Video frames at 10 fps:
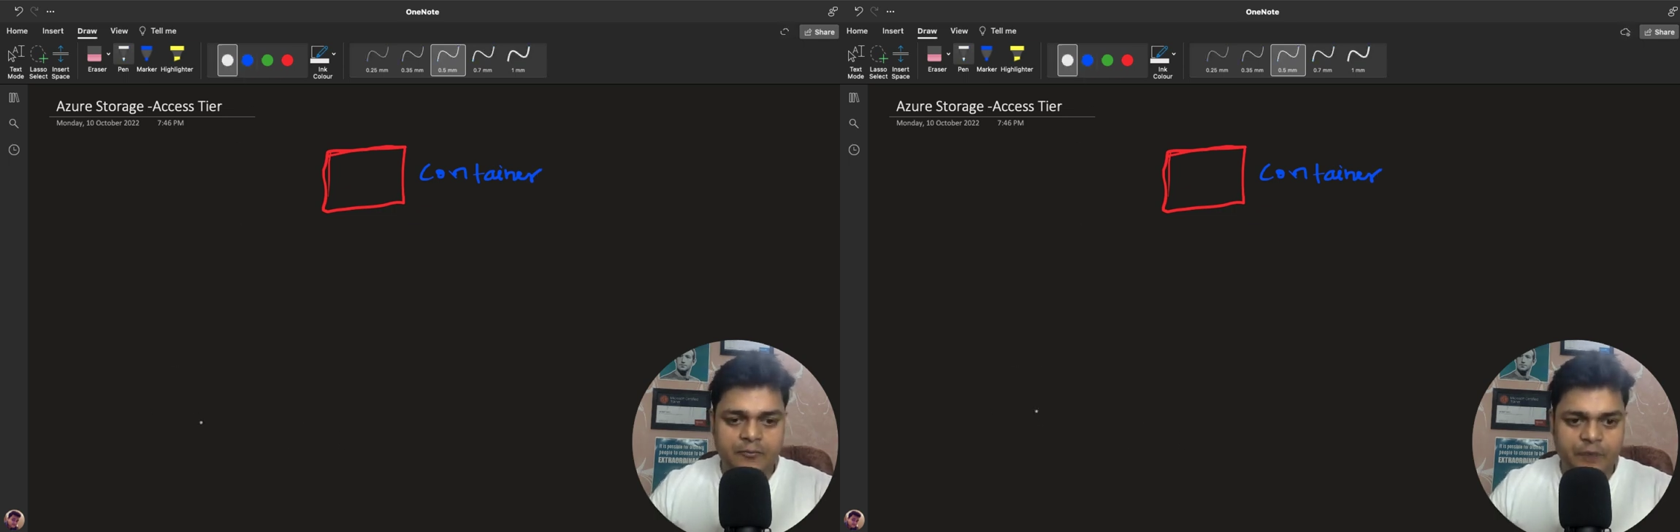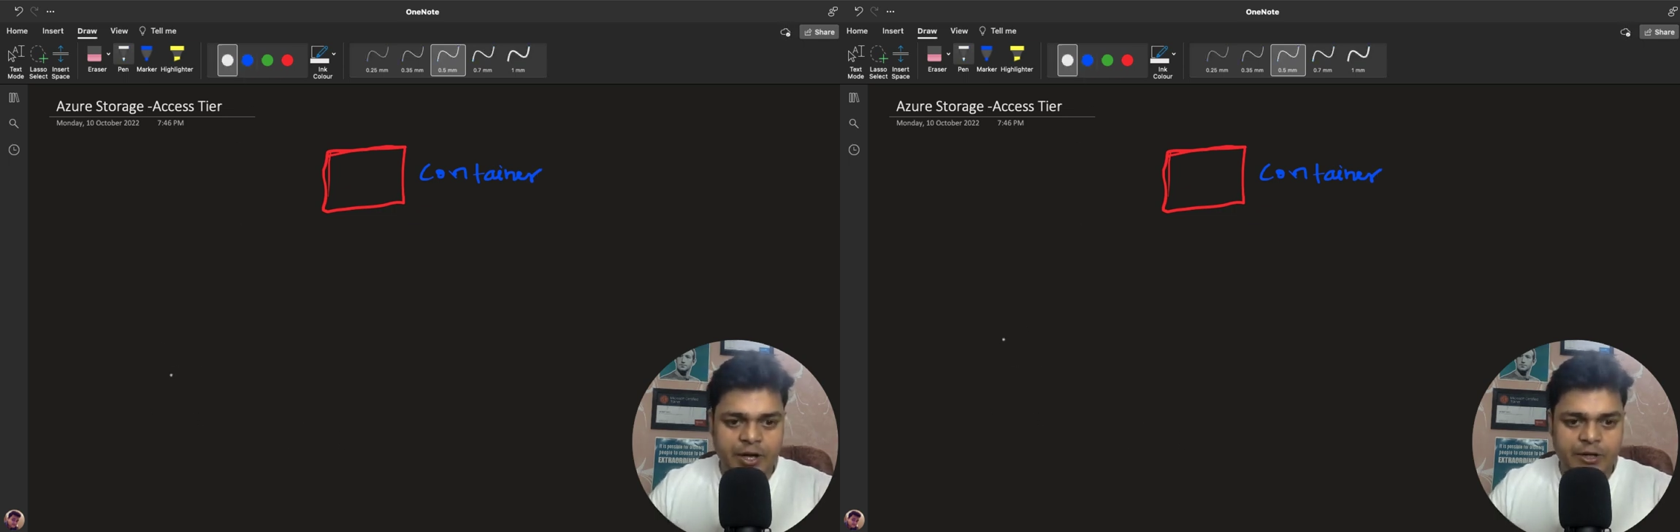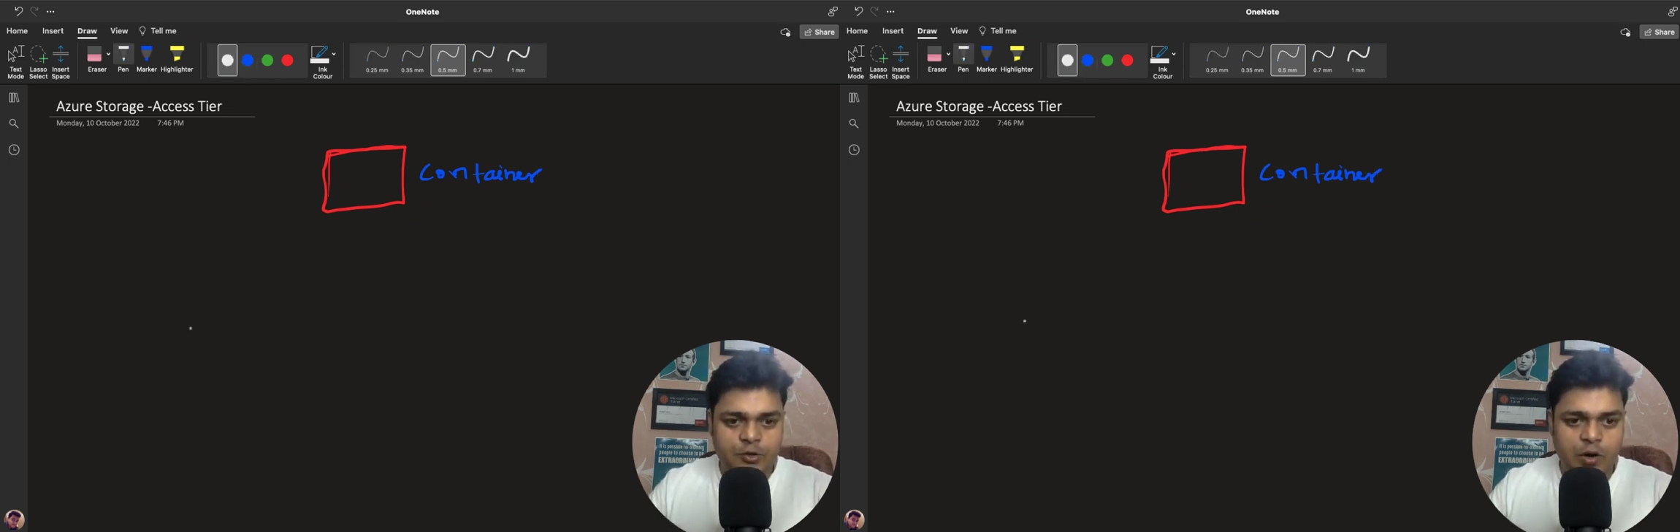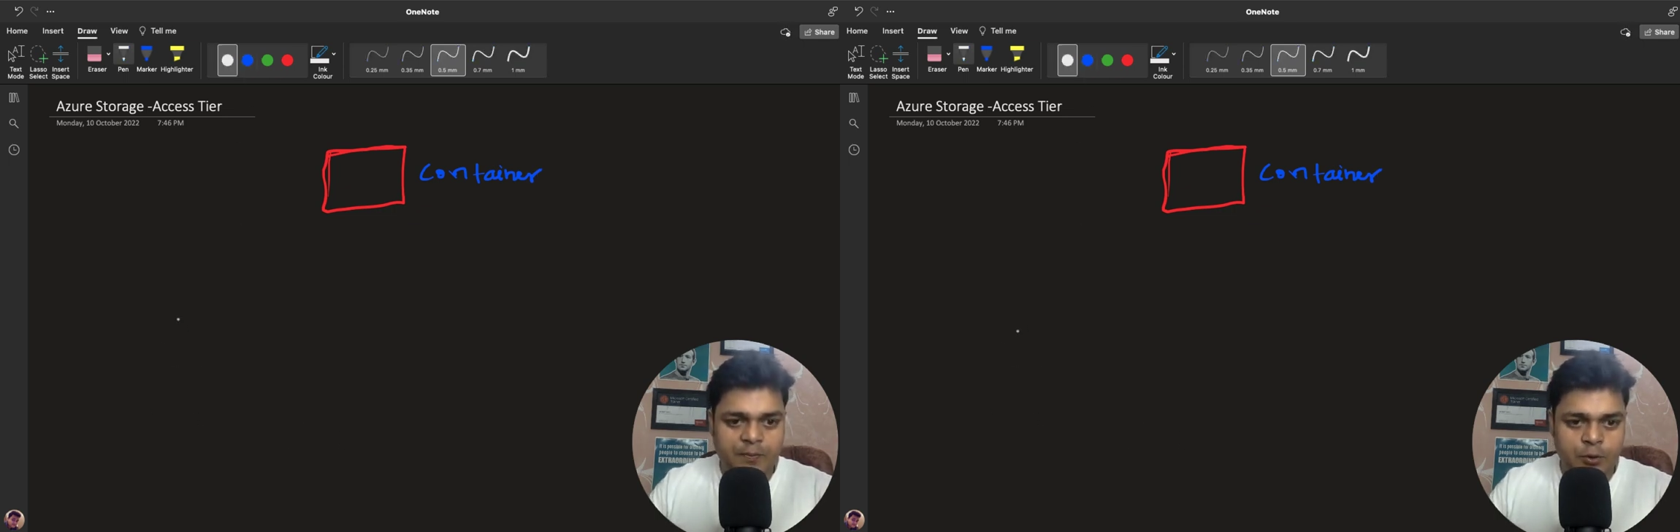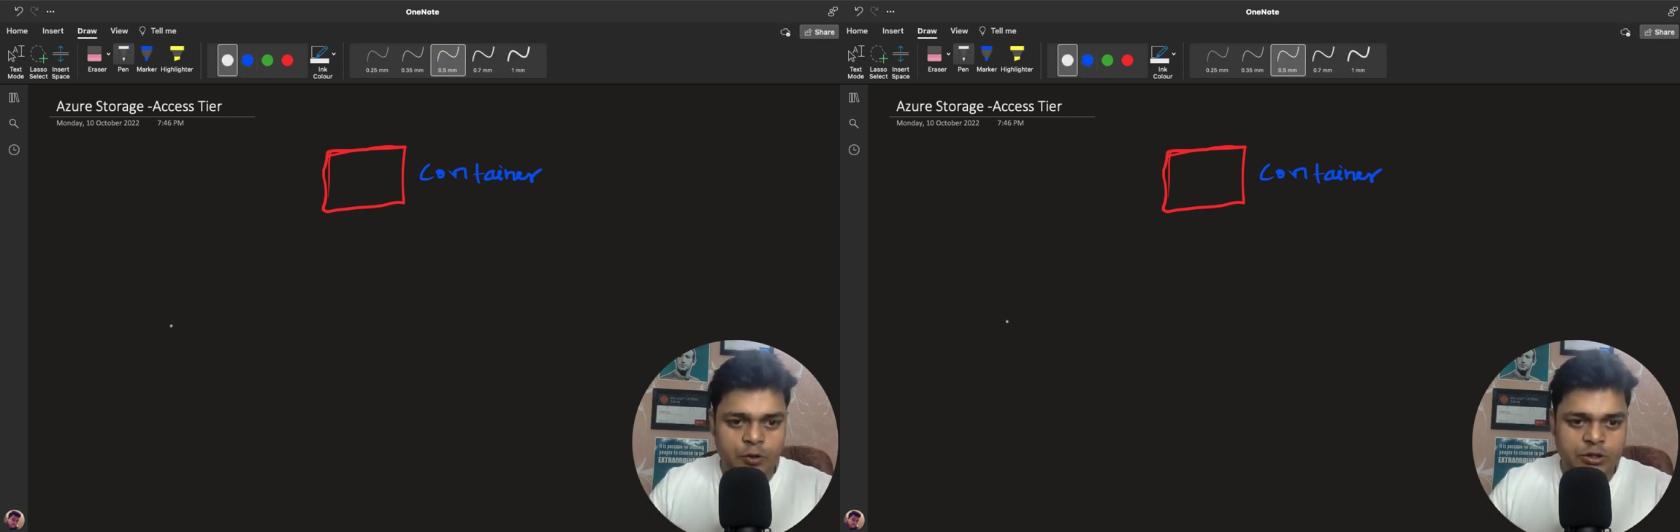way to
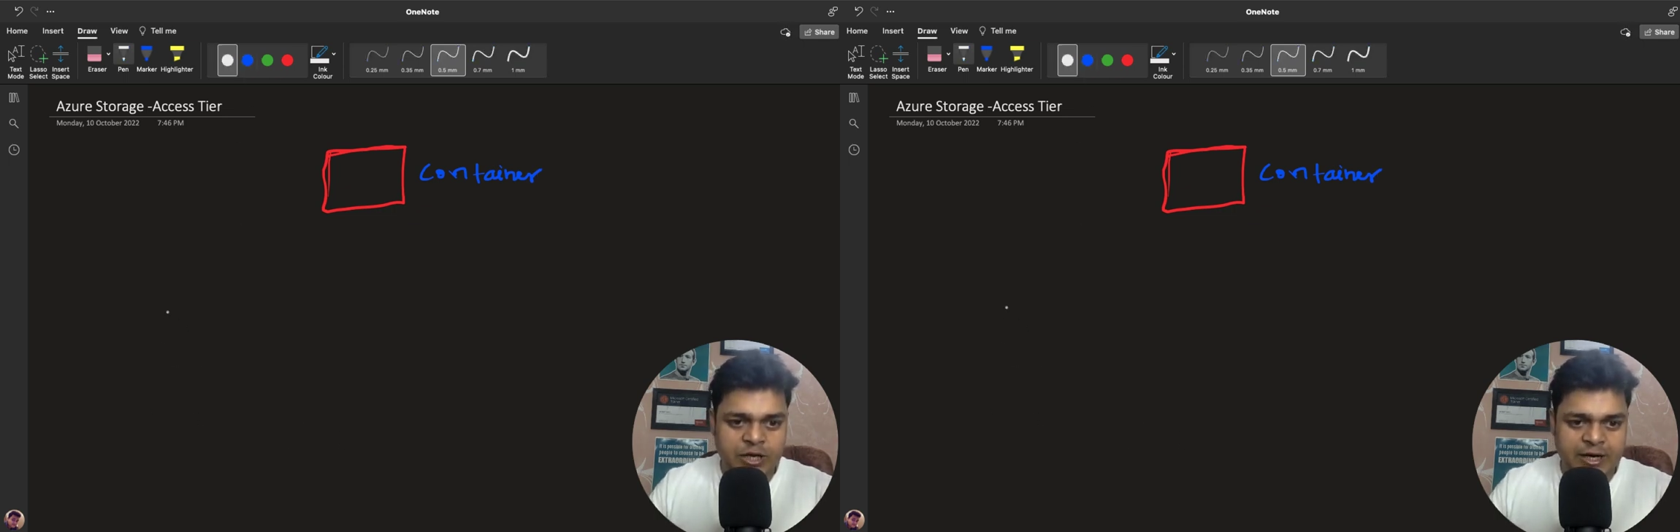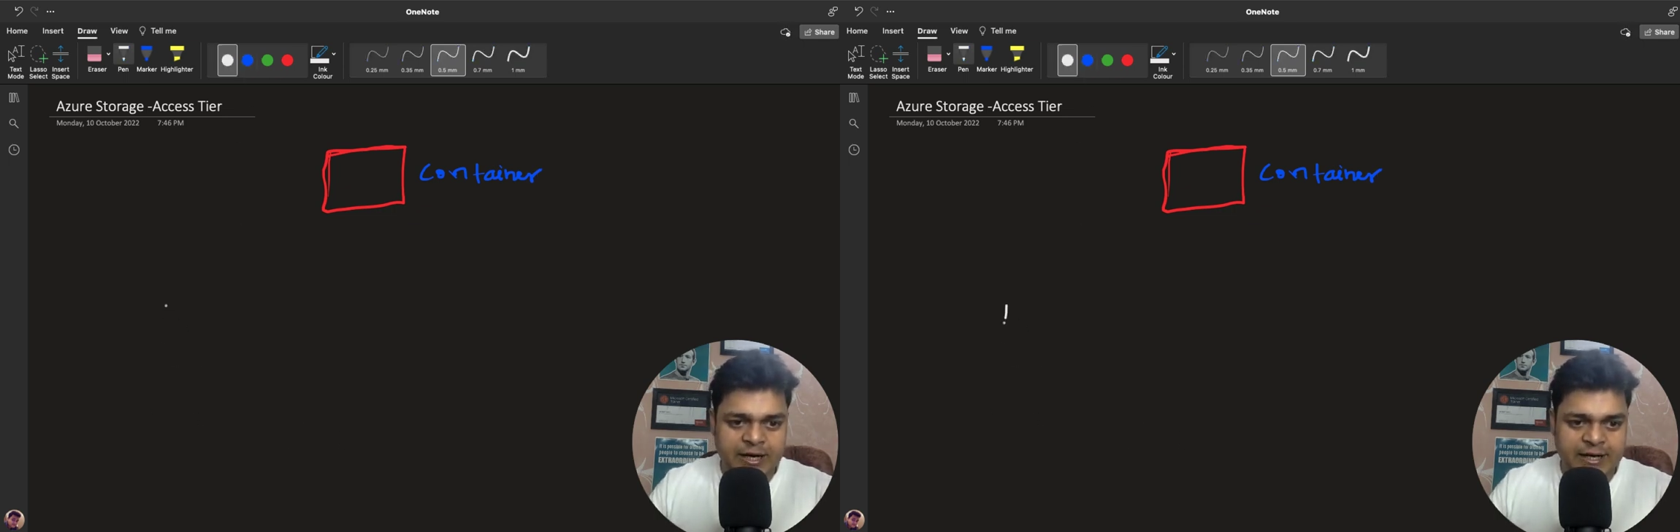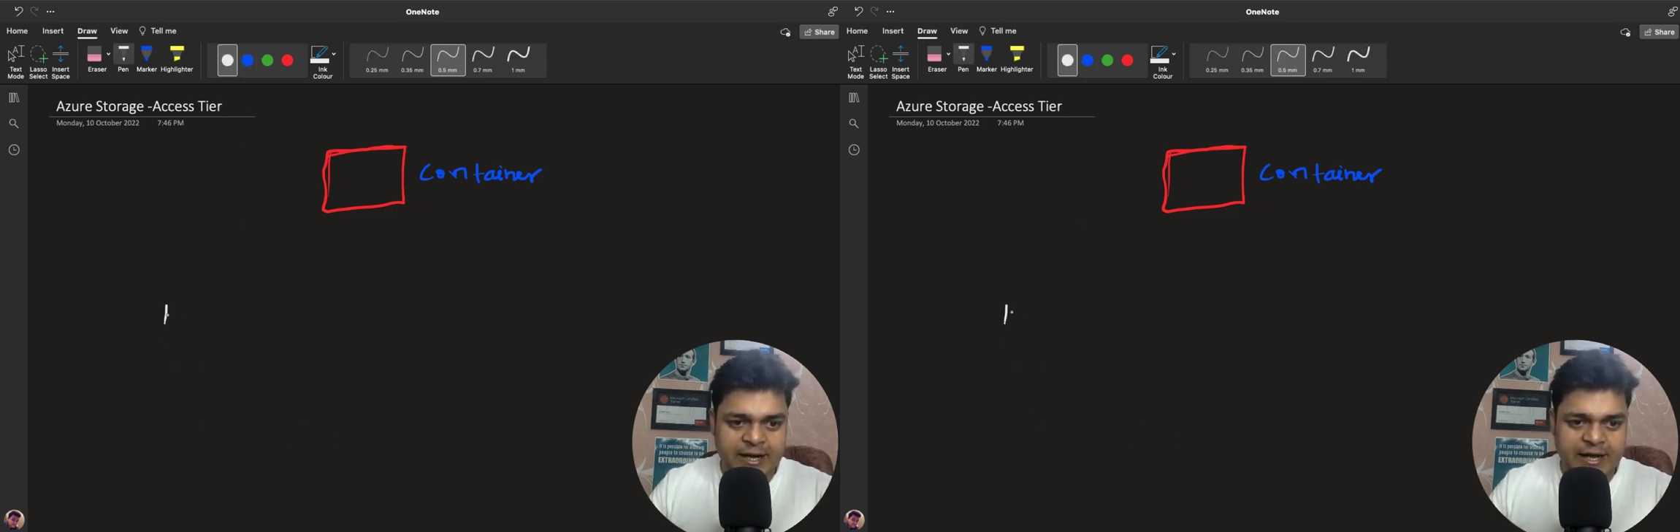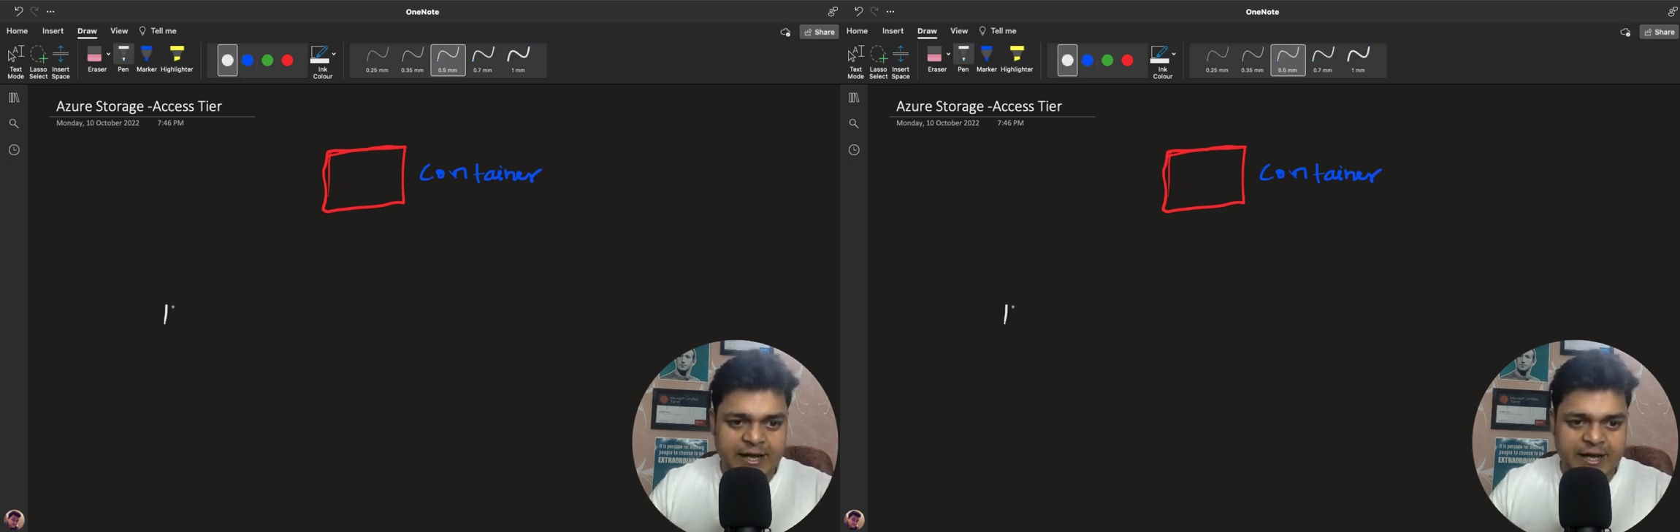upload the data,